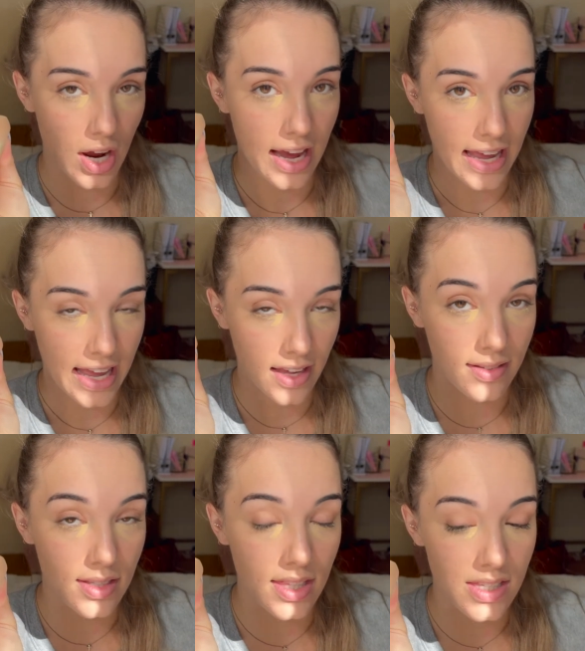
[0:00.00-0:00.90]
I hate
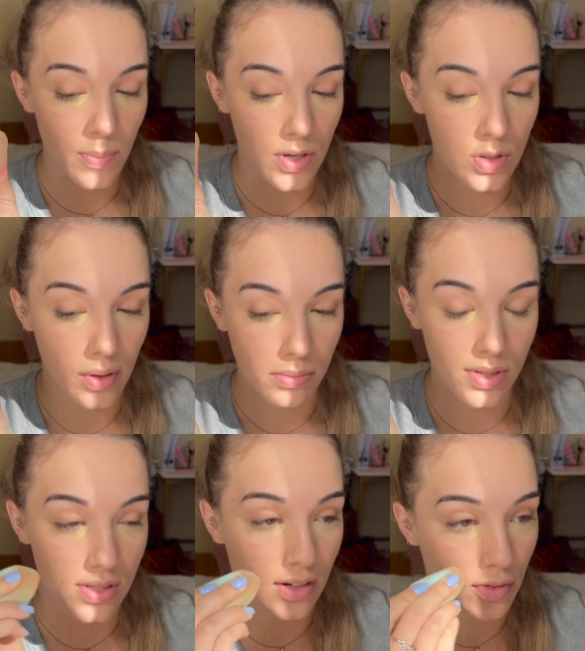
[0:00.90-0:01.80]
using this sponge, but I'm
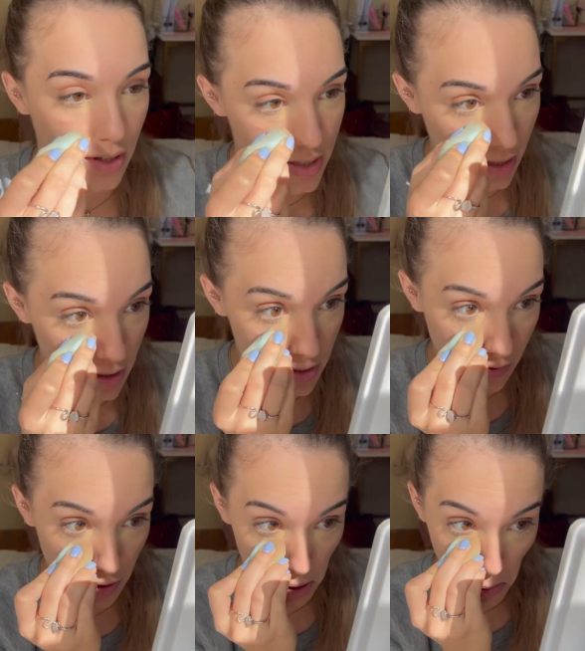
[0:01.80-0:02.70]
using it for the sake of this
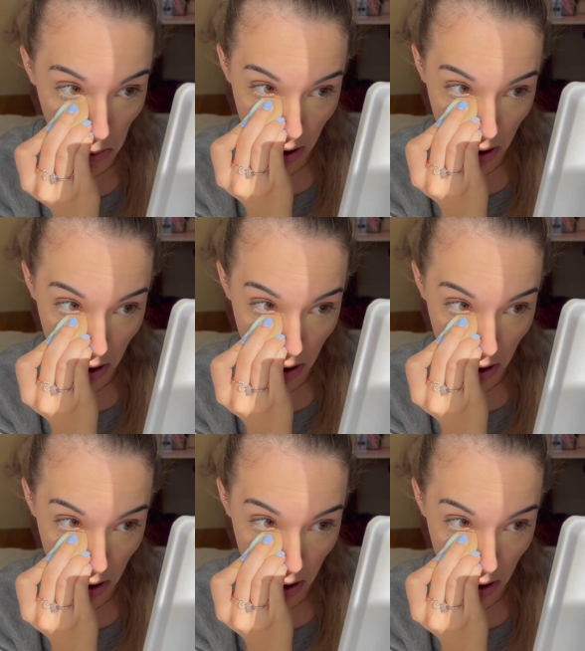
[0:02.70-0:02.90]
video.